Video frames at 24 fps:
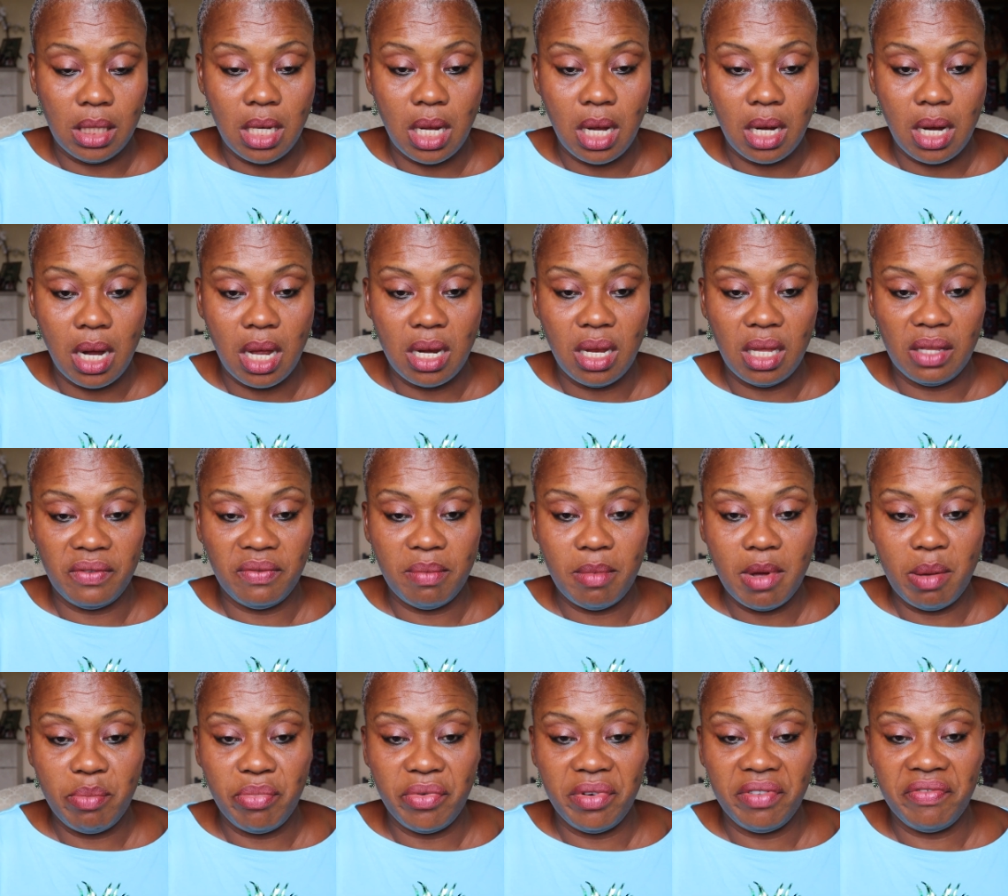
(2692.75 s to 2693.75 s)
I got this for
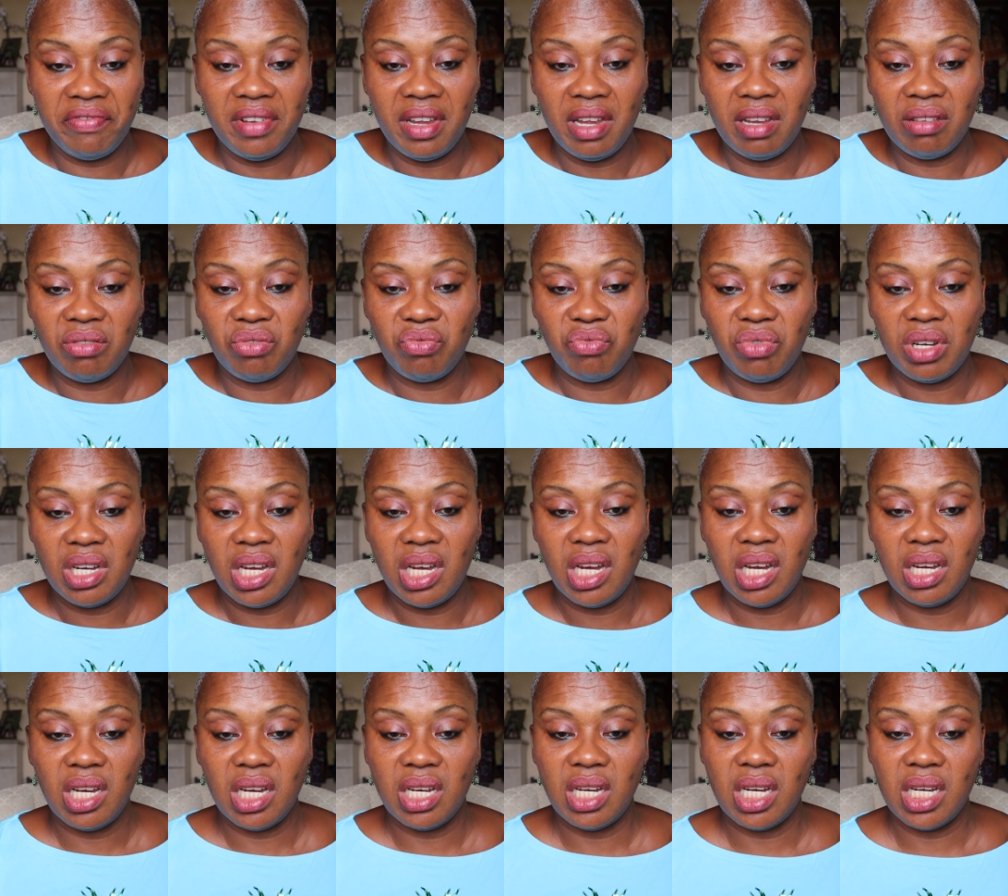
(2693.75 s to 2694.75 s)
my birthday,
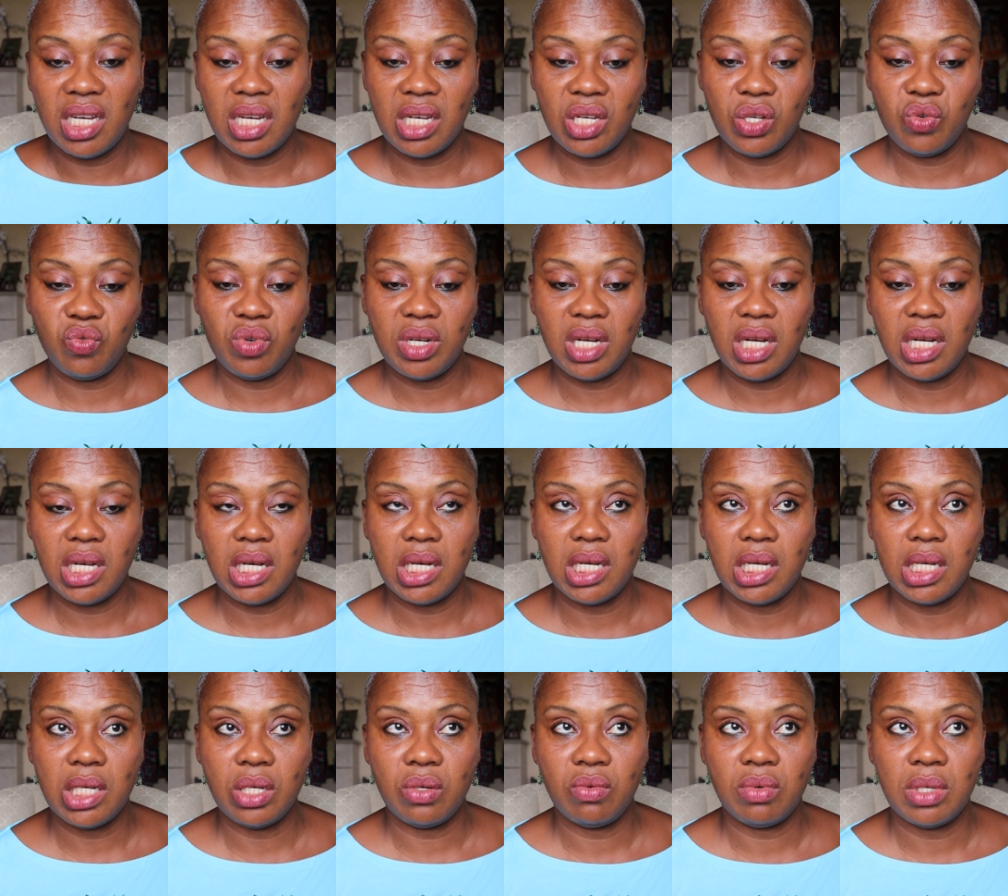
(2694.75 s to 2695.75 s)
20, 20
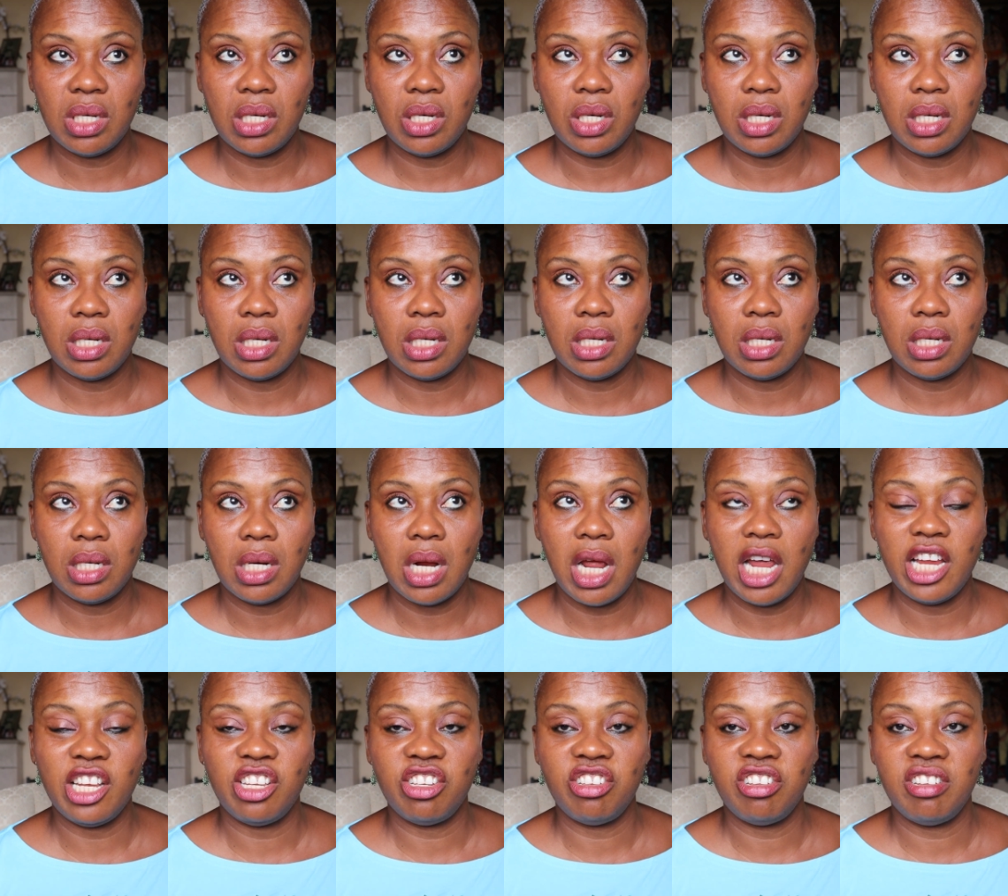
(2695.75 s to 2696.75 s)

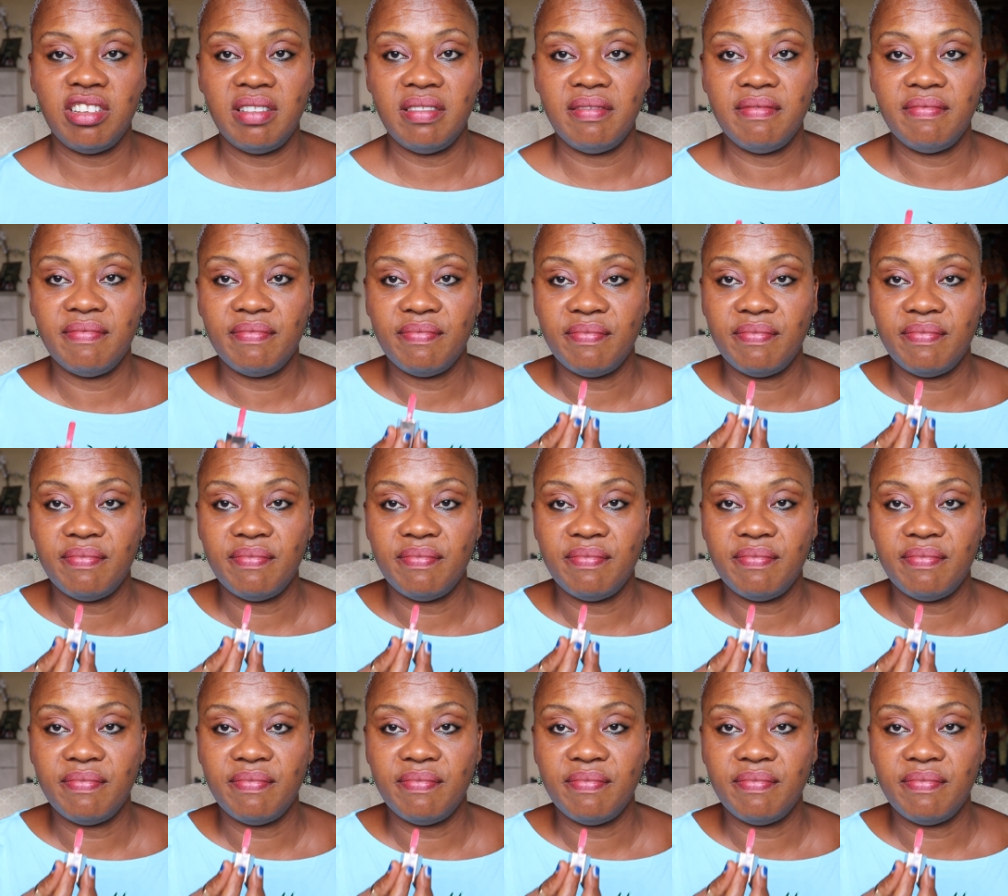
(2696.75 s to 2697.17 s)
2019.